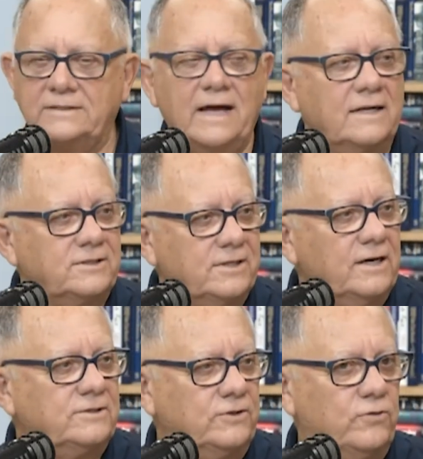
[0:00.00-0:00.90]
how
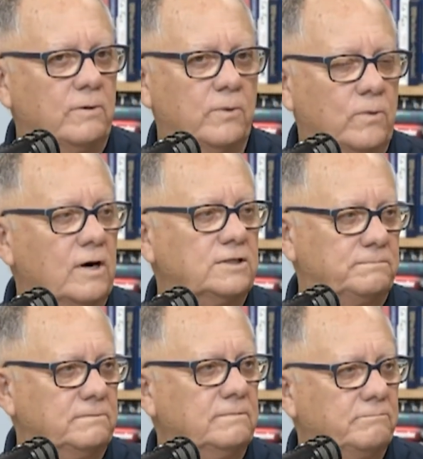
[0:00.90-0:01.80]
serious the tournament was
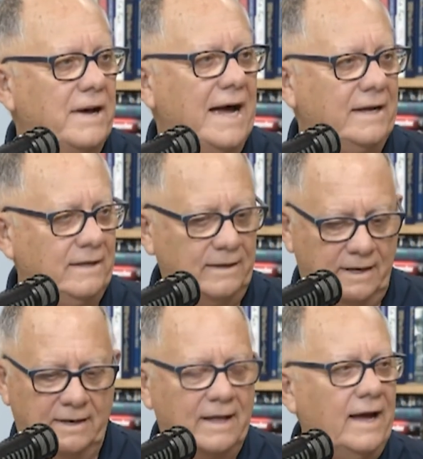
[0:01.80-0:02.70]
back
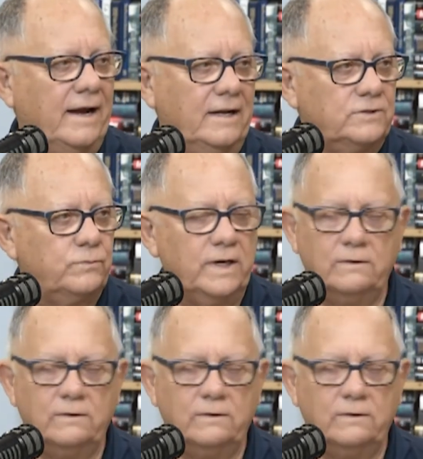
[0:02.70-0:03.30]
in the 80s when it was.